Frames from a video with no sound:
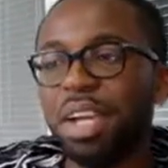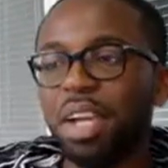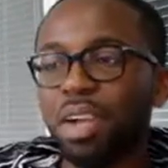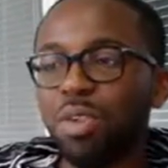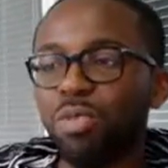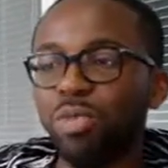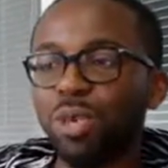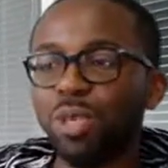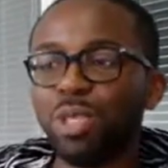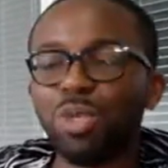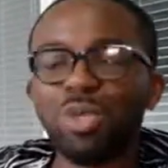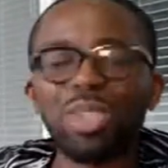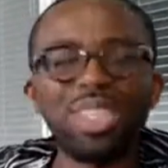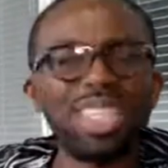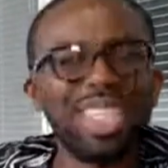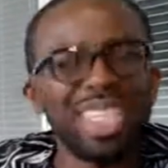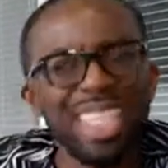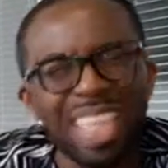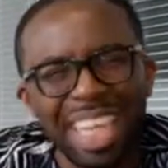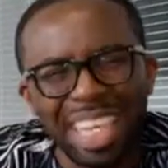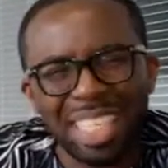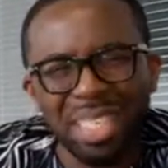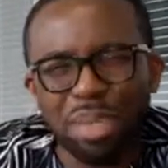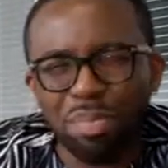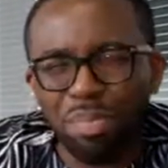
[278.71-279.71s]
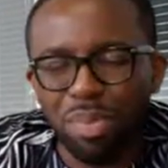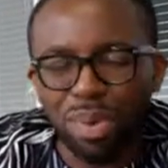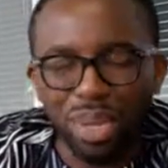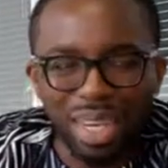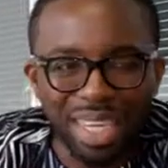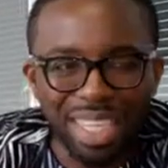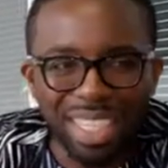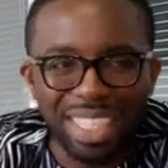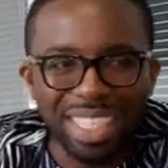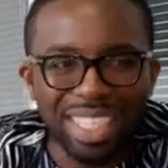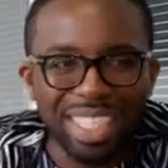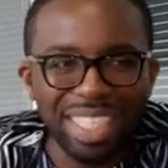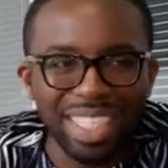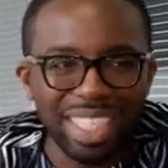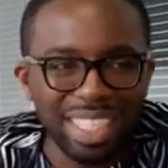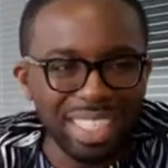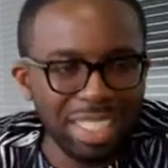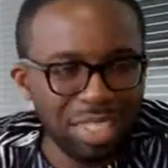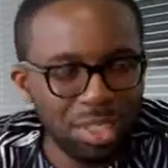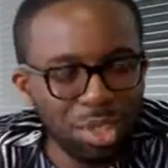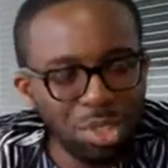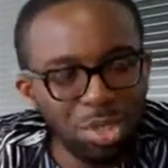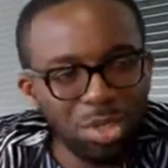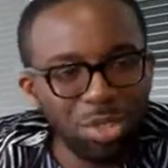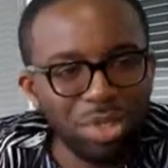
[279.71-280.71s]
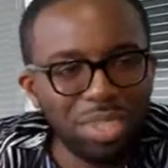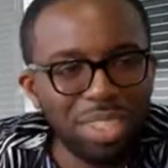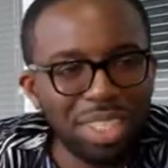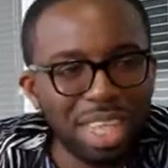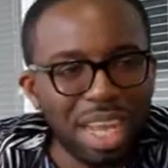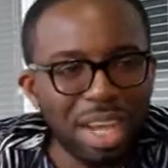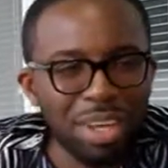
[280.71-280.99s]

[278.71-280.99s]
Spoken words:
wasn't seen as a politician, so to say.